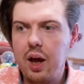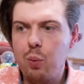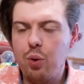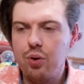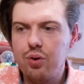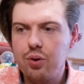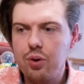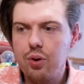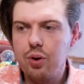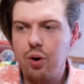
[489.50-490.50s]
it was
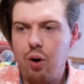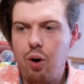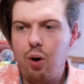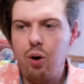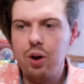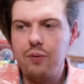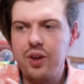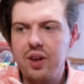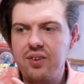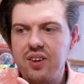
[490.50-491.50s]
all of
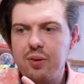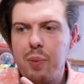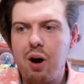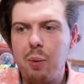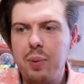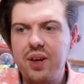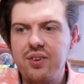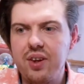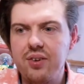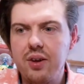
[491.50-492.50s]
these disparate
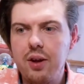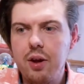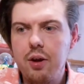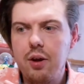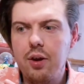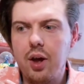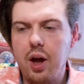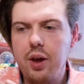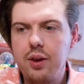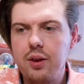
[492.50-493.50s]
pieces
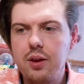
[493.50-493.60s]
that